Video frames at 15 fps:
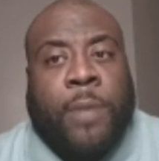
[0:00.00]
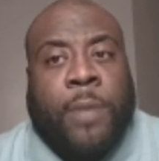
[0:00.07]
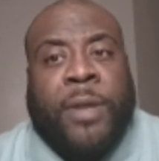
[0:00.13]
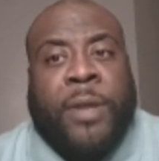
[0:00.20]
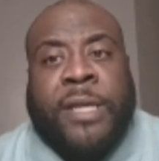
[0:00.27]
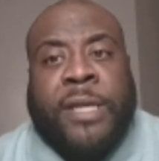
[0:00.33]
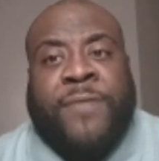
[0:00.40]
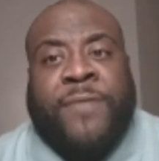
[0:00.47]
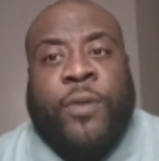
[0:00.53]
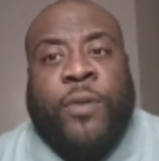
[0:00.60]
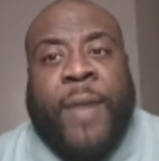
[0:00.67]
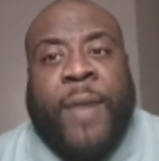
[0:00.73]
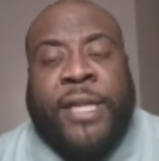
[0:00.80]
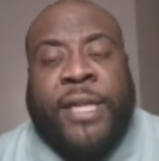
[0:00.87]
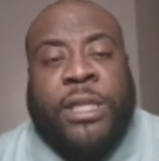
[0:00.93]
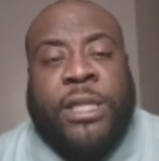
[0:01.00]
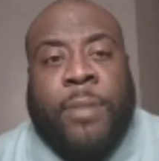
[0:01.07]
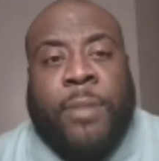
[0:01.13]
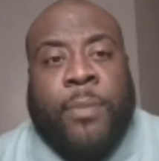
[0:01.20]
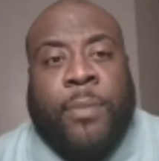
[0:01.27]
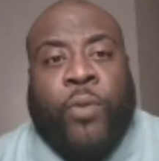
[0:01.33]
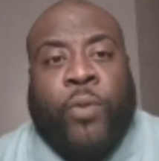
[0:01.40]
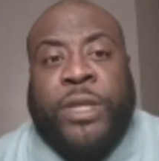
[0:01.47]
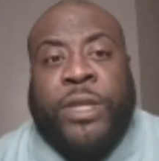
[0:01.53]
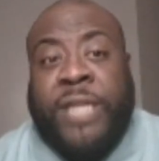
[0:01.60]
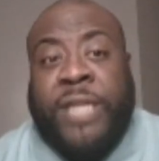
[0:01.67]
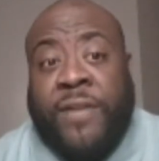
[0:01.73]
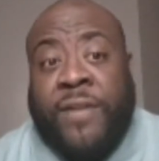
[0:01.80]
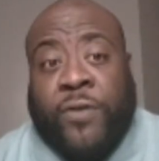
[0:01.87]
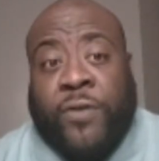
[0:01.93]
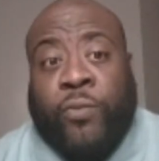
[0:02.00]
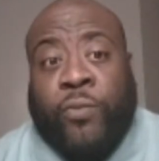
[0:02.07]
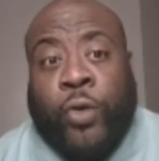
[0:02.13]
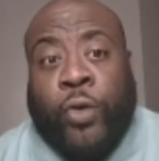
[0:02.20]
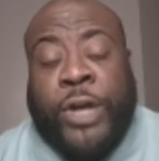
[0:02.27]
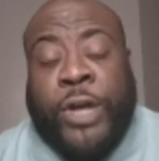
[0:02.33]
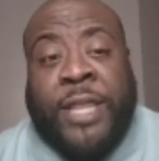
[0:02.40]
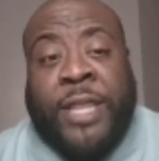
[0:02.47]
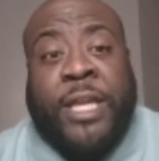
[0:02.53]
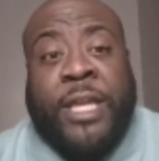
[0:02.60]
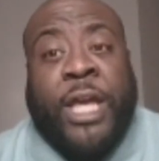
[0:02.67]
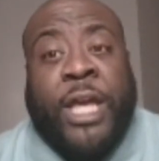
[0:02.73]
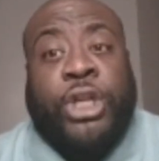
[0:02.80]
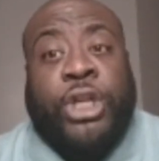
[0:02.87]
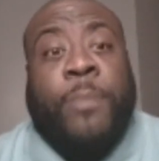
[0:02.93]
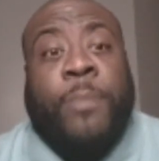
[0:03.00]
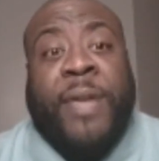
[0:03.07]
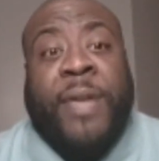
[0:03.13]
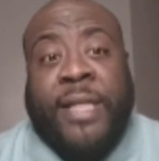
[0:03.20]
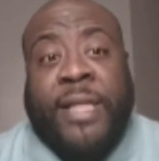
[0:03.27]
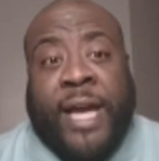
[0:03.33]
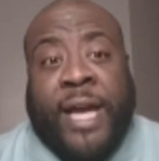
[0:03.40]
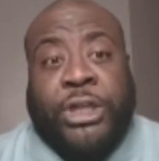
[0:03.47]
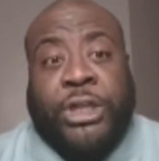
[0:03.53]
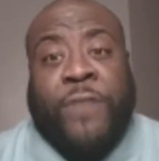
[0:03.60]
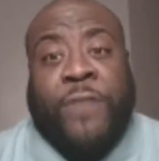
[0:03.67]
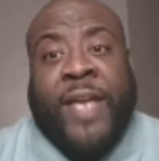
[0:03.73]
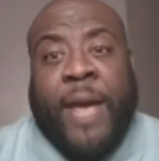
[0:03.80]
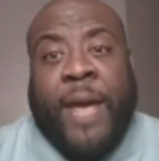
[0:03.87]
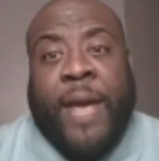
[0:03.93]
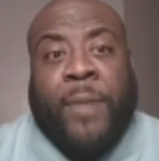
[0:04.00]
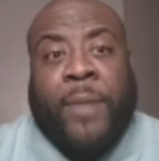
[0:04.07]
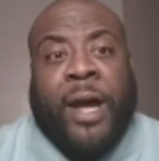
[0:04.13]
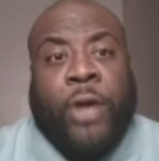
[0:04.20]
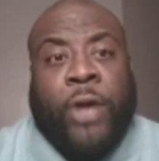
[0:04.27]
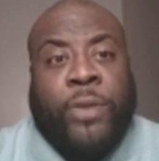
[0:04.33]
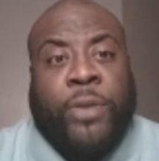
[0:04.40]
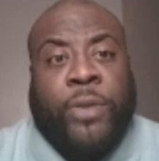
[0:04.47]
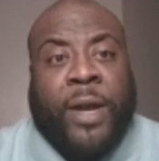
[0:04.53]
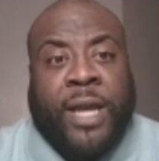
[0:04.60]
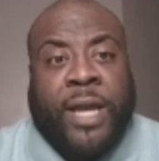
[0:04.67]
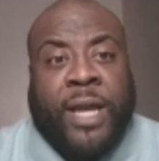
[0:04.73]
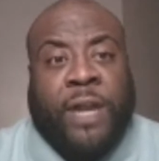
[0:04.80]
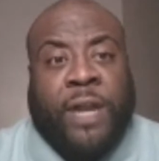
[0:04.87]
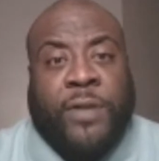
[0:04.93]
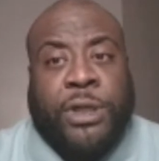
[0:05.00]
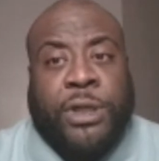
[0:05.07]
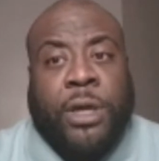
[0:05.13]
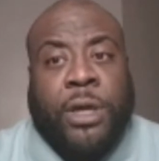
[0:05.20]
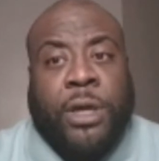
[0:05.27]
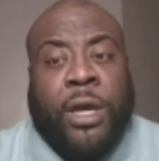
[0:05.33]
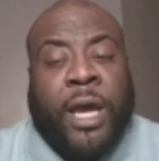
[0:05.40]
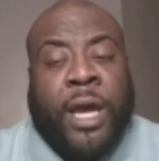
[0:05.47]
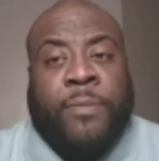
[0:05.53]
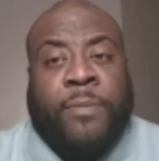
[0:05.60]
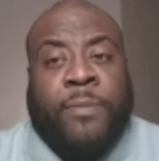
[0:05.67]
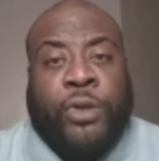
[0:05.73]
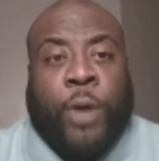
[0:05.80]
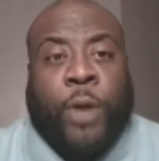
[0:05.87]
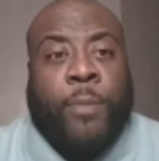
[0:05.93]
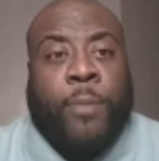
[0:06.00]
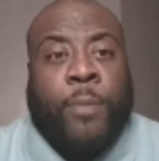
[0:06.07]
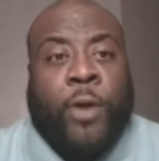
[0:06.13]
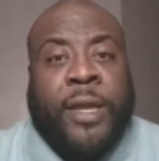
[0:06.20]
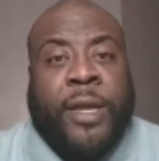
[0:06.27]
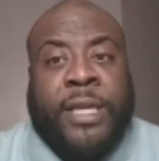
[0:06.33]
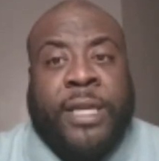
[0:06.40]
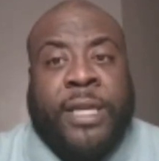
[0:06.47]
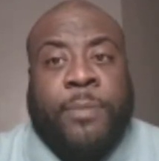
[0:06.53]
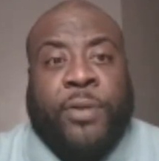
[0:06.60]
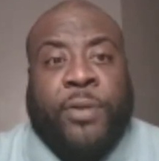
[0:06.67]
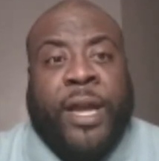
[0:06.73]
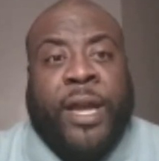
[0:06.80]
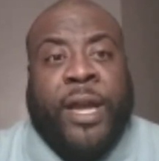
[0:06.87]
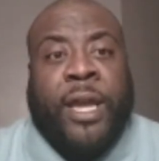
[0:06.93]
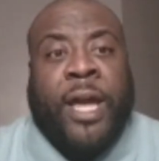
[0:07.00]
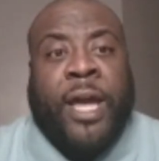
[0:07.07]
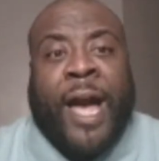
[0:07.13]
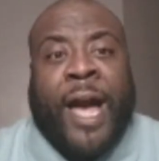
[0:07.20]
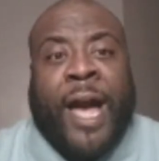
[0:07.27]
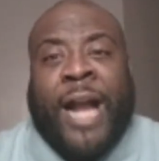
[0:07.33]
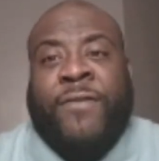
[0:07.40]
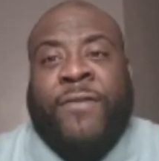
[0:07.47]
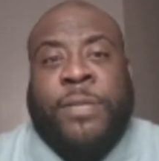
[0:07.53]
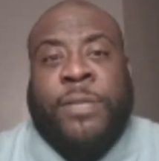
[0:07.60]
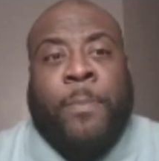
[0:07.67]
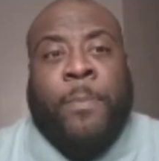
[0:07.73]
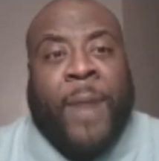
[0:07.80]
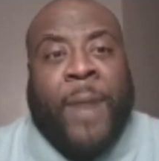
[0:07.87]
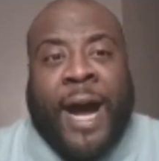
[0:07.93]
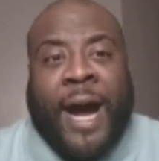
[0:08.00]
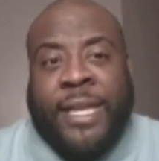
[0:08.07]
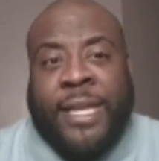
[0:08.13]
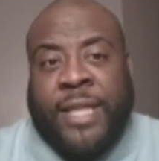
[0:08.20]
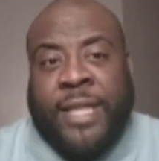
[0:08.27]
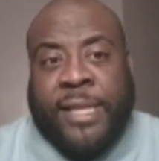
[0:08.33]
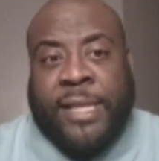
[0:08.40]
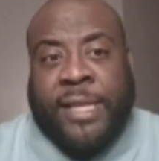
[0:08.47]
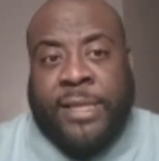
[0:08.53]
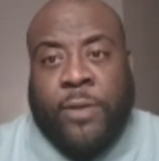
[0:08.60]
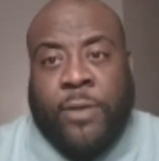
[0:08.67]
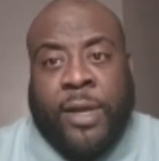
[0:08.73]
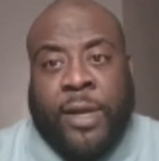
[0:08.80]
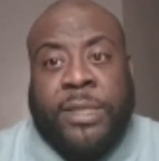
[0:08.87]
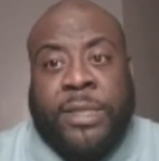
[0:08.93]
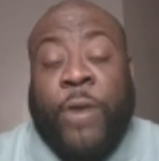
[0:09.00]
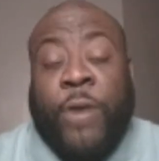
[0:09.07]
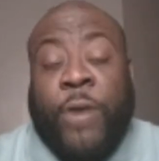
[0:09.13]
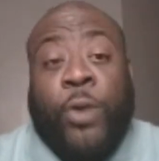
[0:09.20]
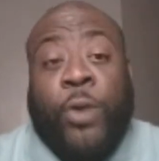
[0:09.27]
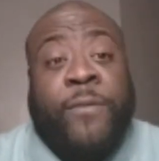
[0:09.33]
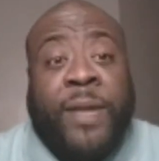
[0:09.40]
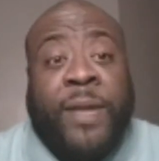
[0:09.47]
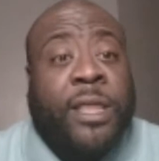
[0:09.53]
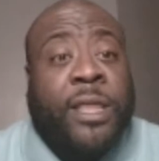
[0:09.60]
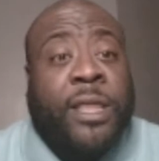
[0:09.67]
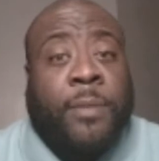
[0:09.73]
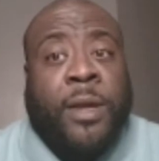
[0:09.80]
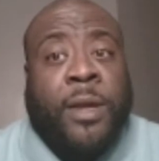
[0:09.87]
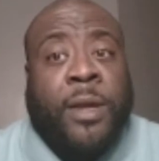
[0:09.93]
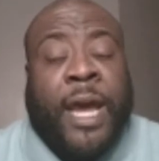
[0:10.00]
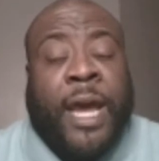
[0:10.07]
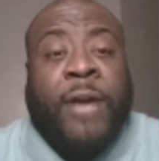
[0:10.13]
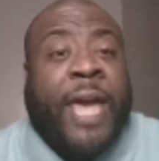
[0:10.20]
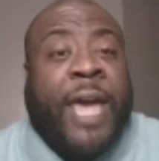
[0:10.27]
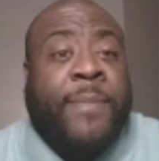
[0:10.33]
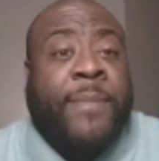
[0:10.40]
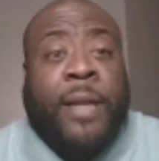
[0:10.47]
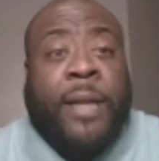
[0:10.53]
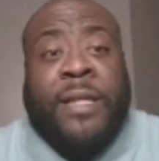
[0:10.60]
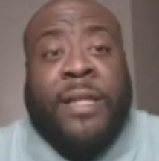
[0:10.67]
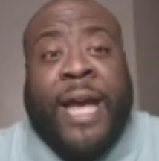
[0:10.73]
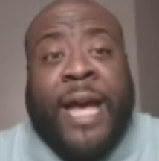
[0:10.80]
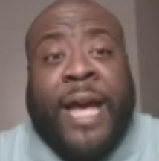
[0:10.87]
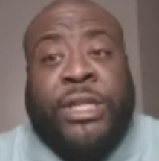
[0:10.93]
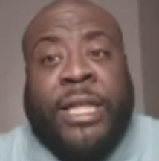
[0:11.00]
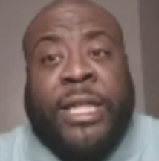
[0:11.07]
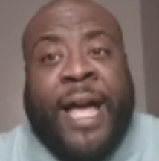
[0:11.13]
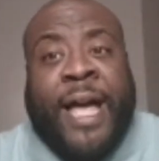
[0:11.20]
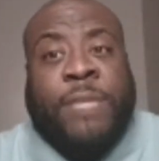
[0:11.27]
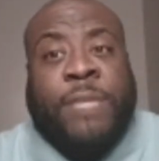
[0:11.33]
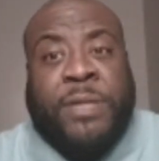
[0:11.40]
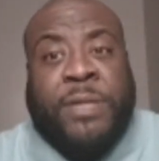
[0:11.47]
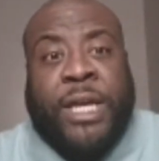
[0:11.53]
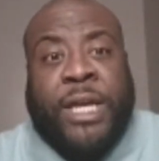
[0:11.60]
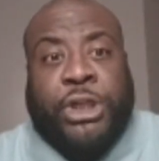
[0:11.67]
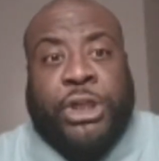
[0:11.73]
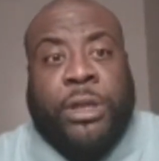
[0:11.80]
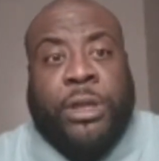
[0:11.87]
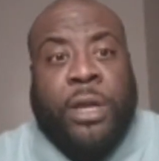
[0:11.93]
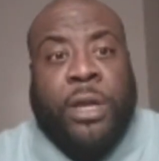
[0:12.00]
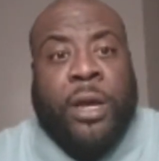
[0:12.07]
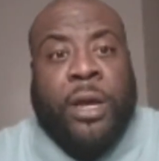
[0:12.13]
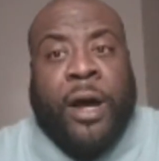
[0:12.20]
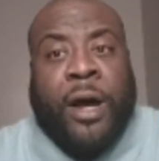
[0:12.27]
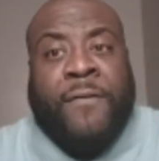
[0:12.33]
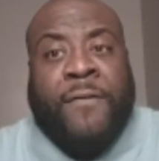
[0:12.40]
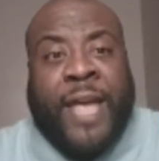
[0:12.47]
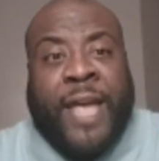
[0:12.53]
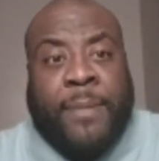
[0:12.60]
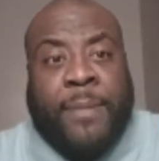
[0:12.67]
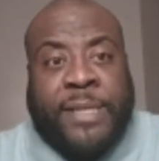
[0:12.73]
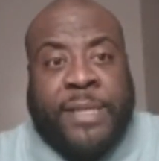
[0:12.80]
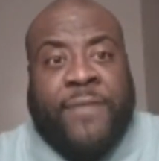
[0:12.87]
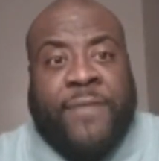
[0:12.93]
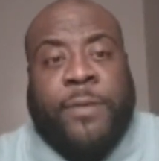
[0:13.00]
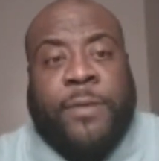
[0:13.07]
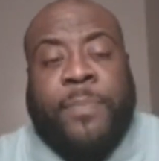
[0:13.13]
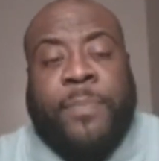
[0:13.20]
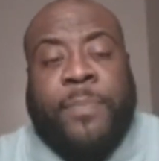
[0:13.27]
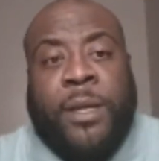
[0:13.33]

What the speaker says: Because if you match them up with Denver, which I think they should have beat last year if they had a healthy Bogdanović, and Jamal Murray didn't play out of his mind in that series, they would have beaten them. And it came down to actually the last possession of Game 7.